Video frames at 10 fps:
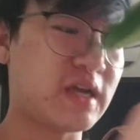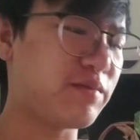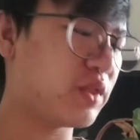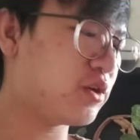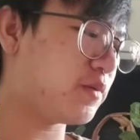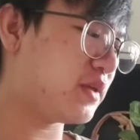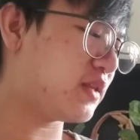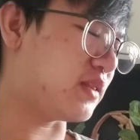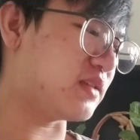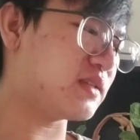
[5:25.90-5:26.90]
I'm really hoping
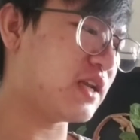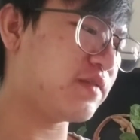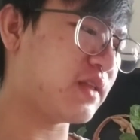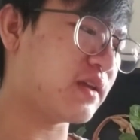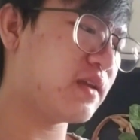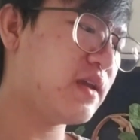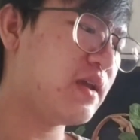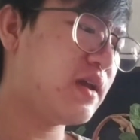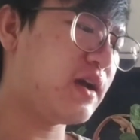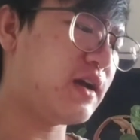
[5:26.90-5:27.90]
that this kind of like
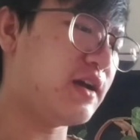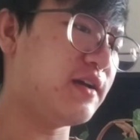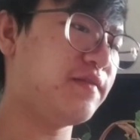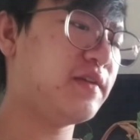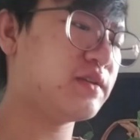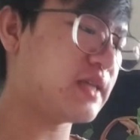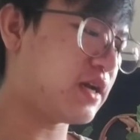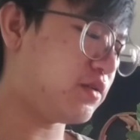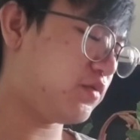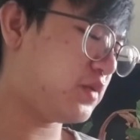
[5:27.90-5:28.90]
fills
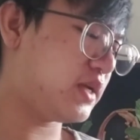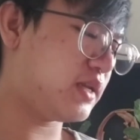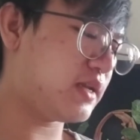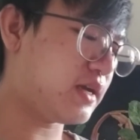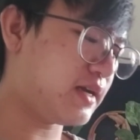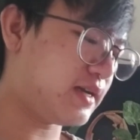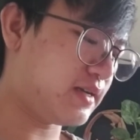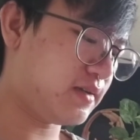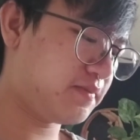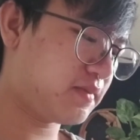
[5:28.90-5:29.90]
out when
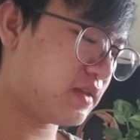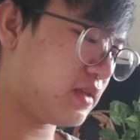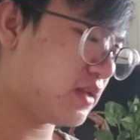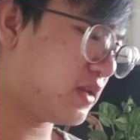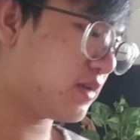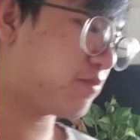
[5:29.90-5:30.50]
it